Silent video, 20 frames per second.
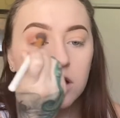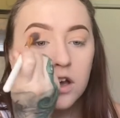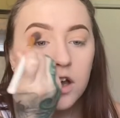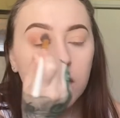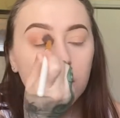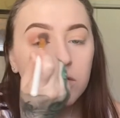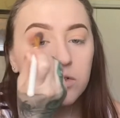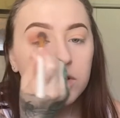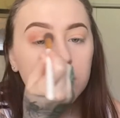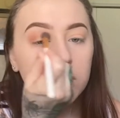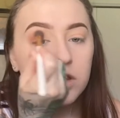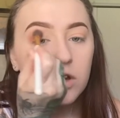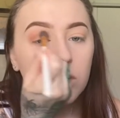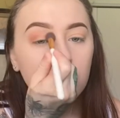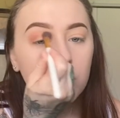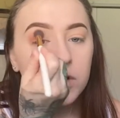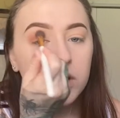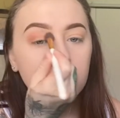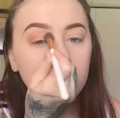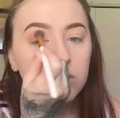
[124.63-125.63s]
I don't really
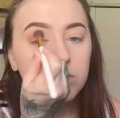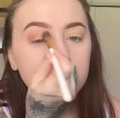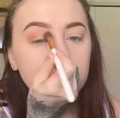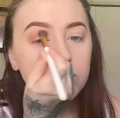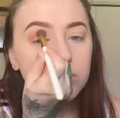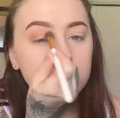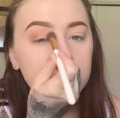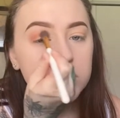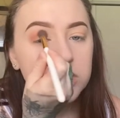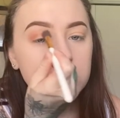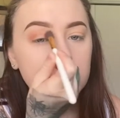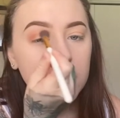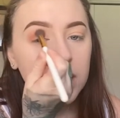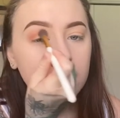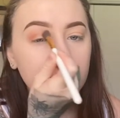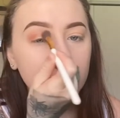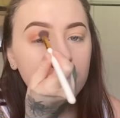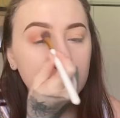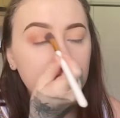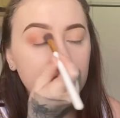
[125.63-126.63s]
want to go too much
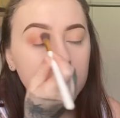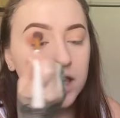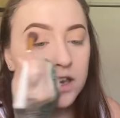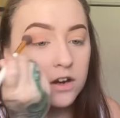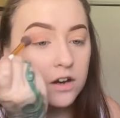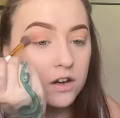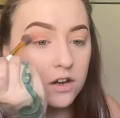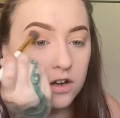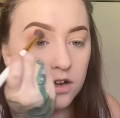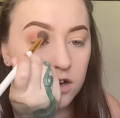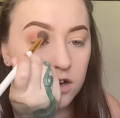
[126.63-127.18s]
in right here.